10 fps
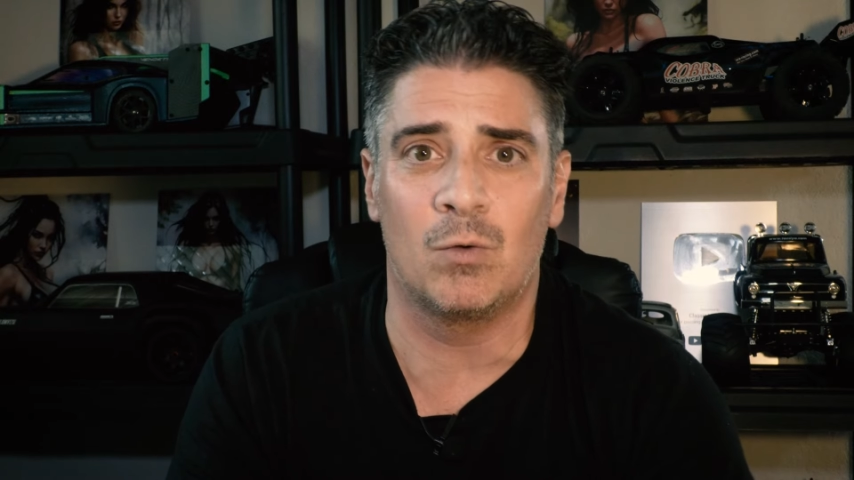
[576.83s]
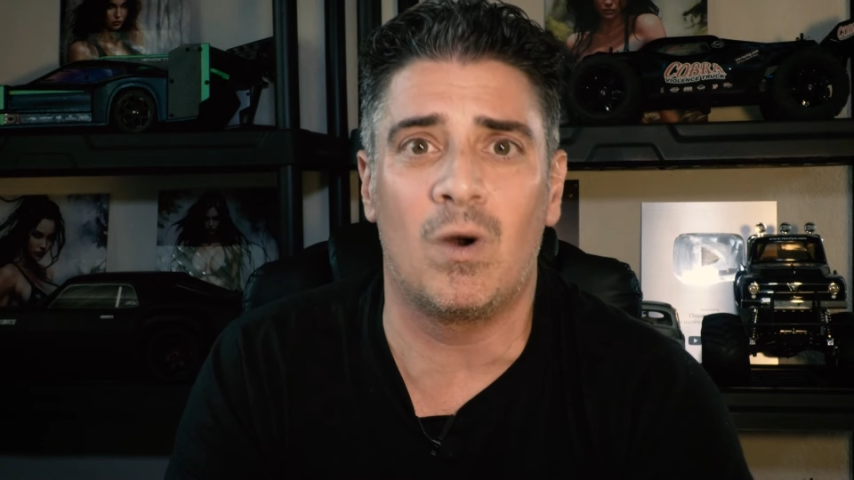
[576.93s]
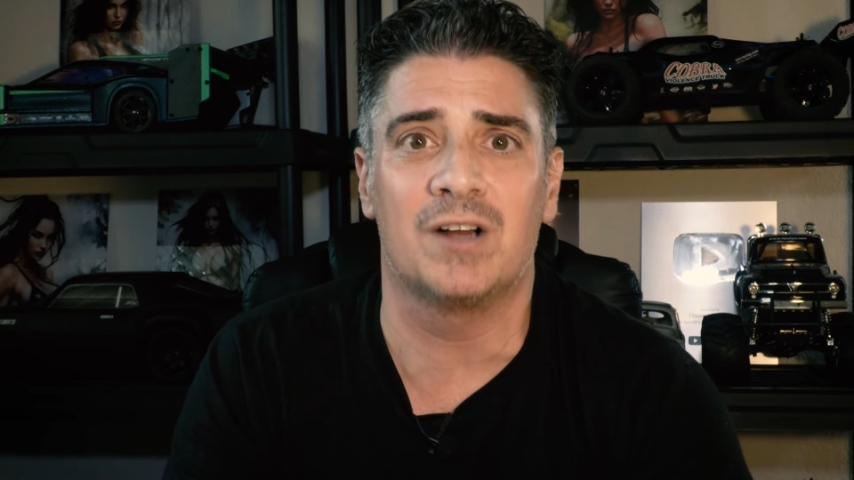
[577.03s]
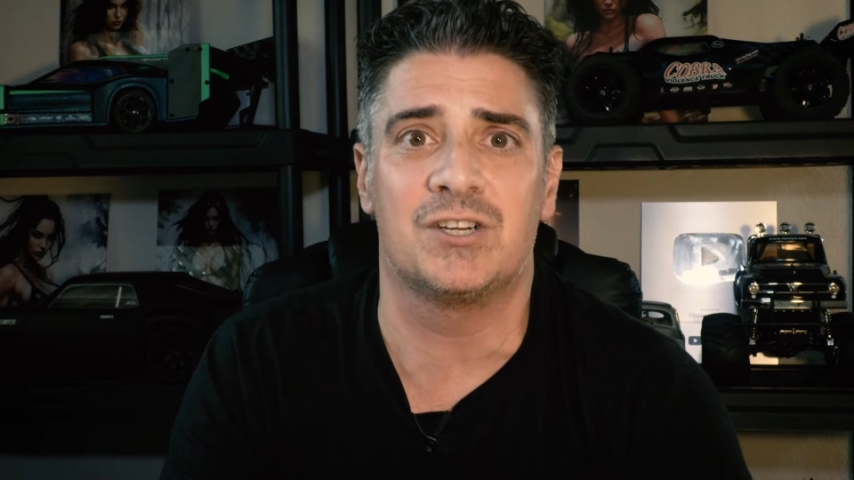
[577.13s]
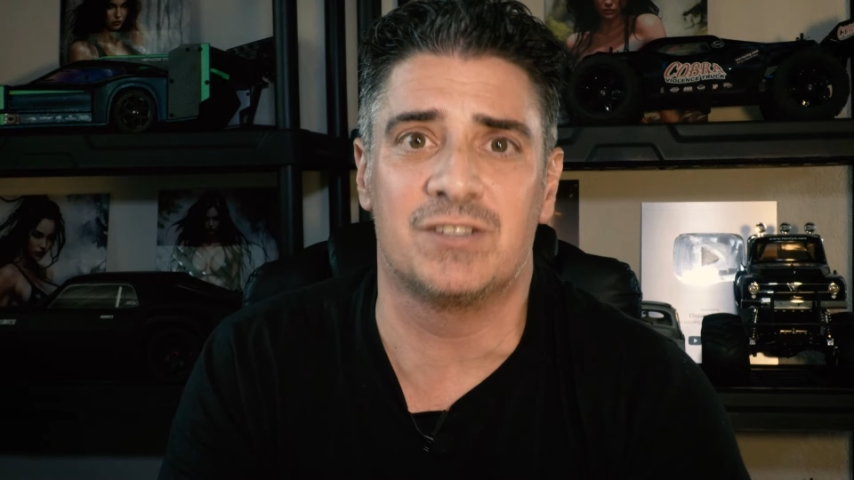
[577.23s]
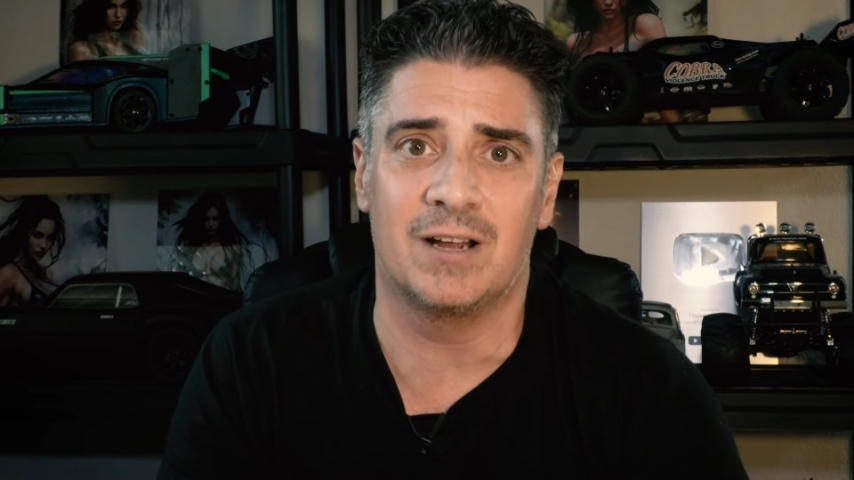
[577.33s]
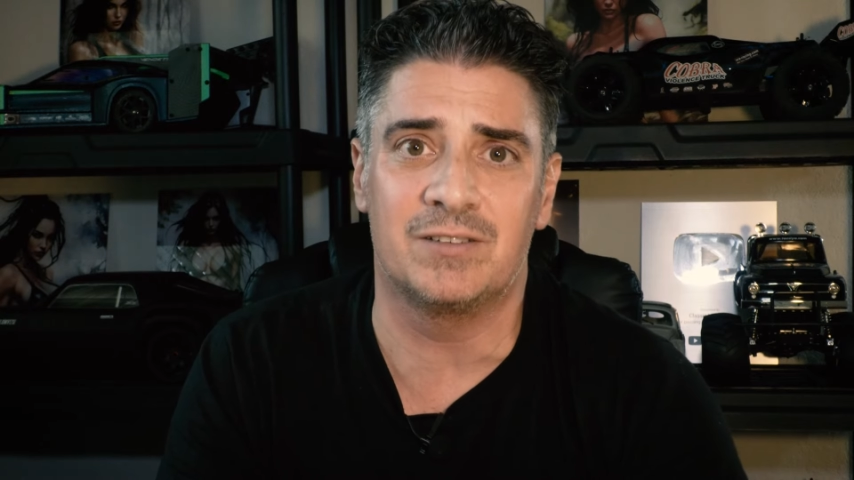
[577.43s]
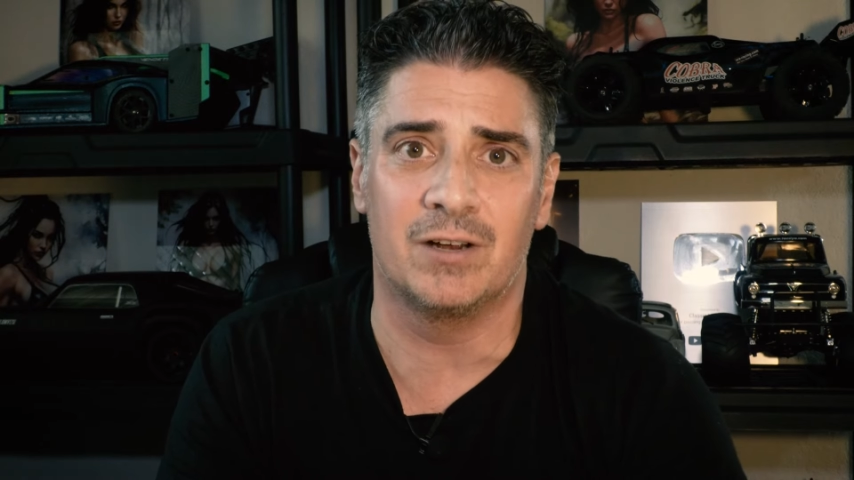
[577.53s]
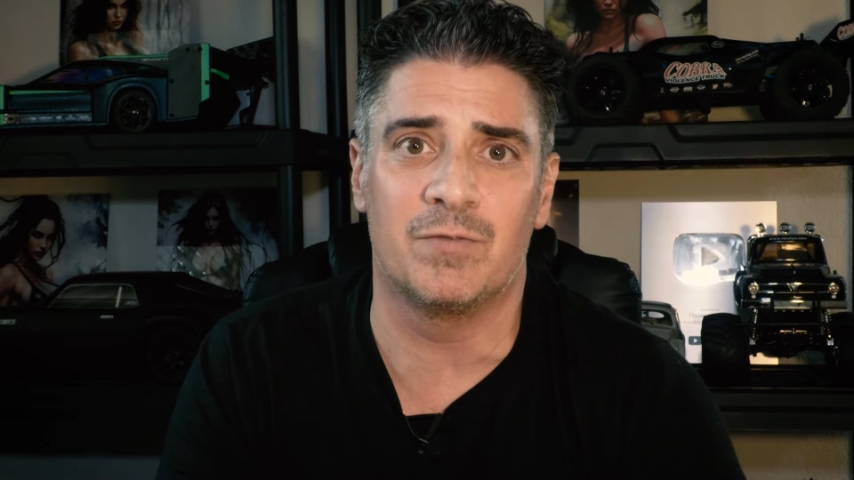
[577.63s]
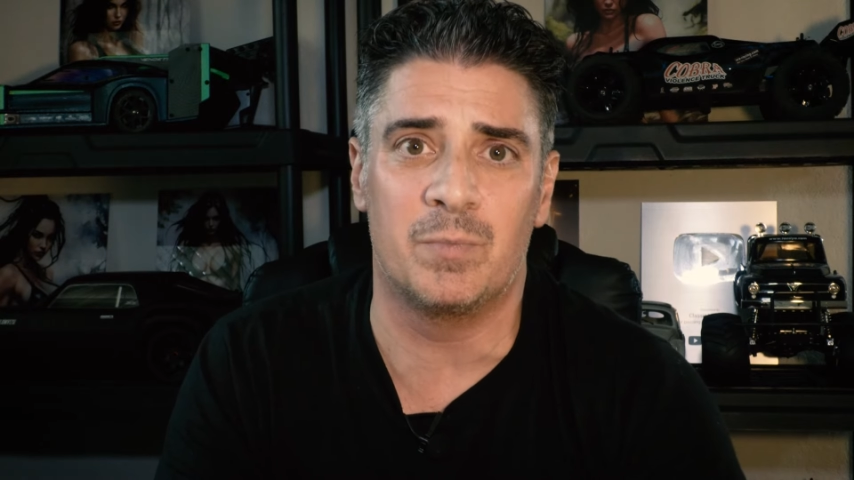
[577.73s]
watches out
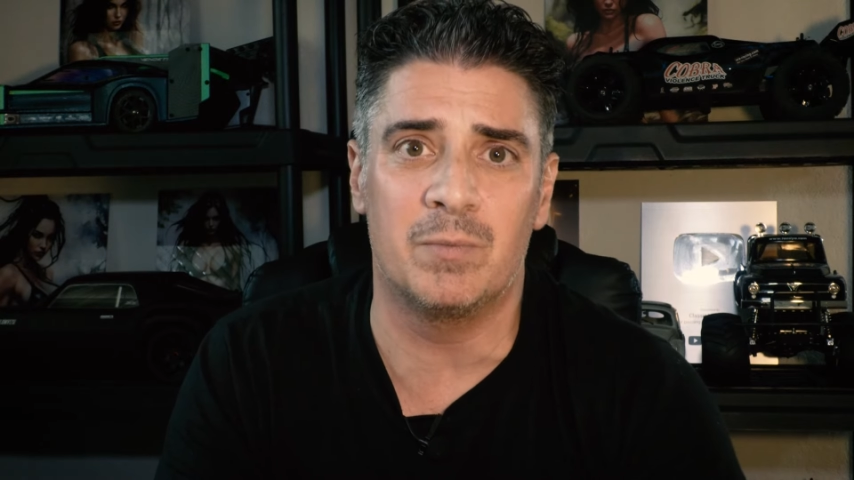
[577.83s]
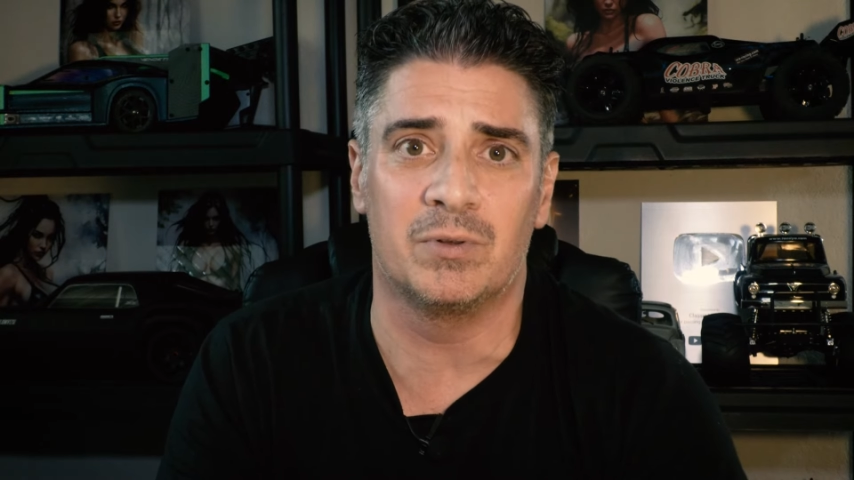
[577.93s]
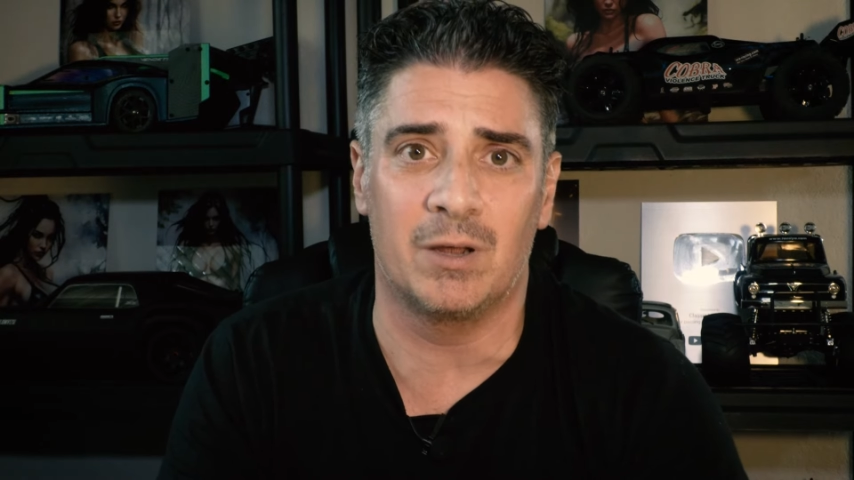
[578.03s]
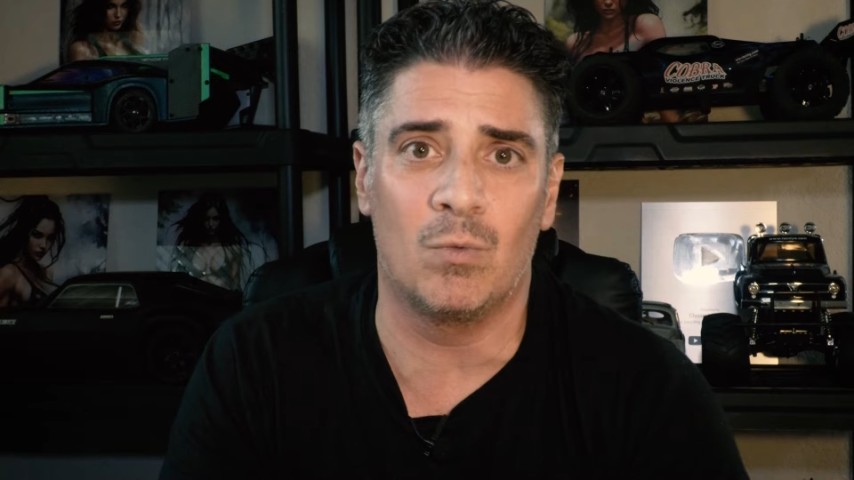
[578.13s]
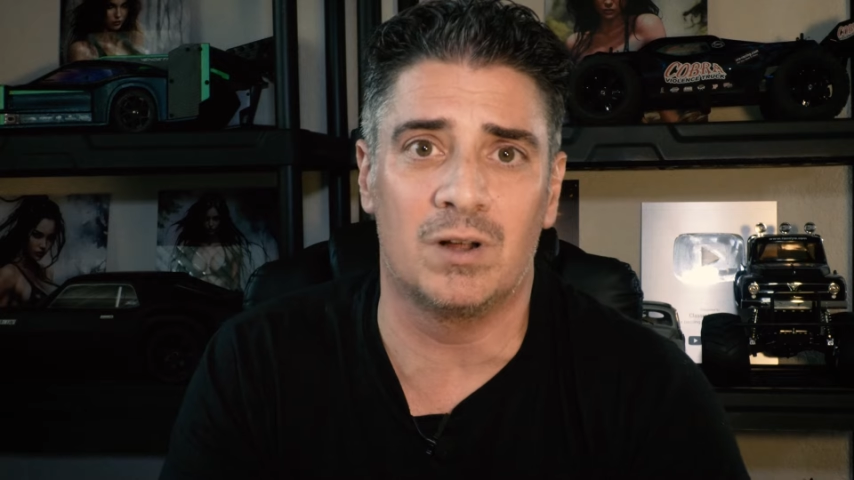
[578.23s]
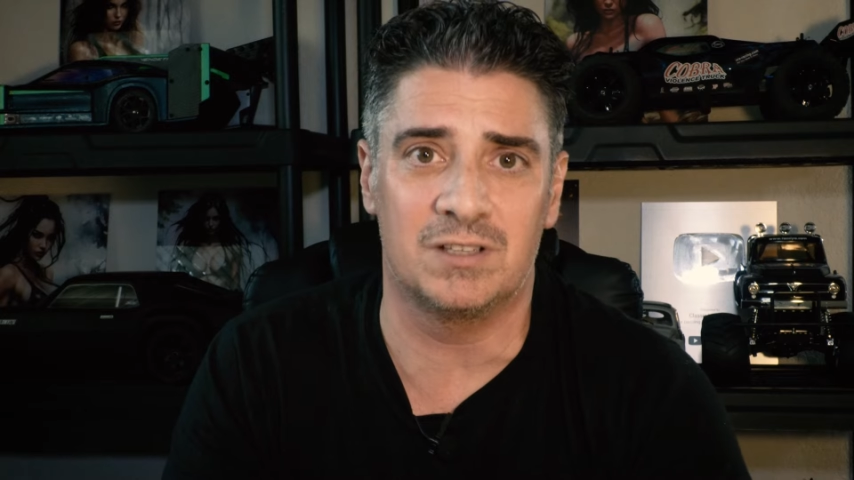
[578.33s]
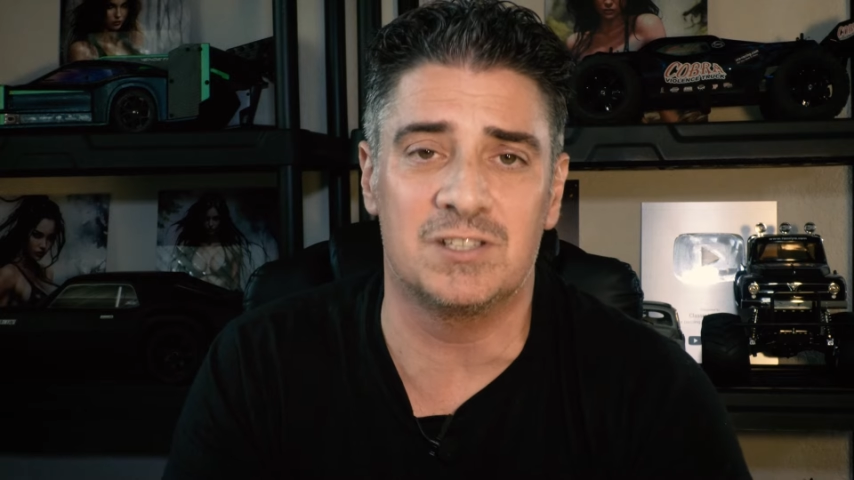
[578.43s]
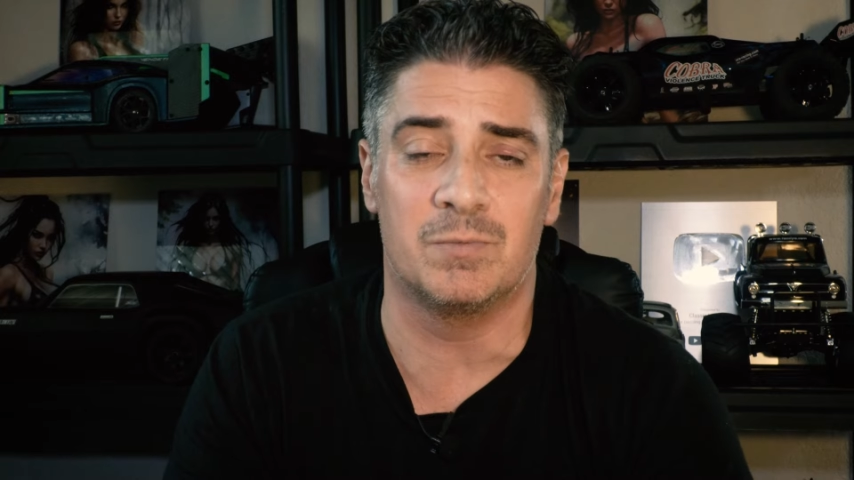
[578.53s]
there for people that want this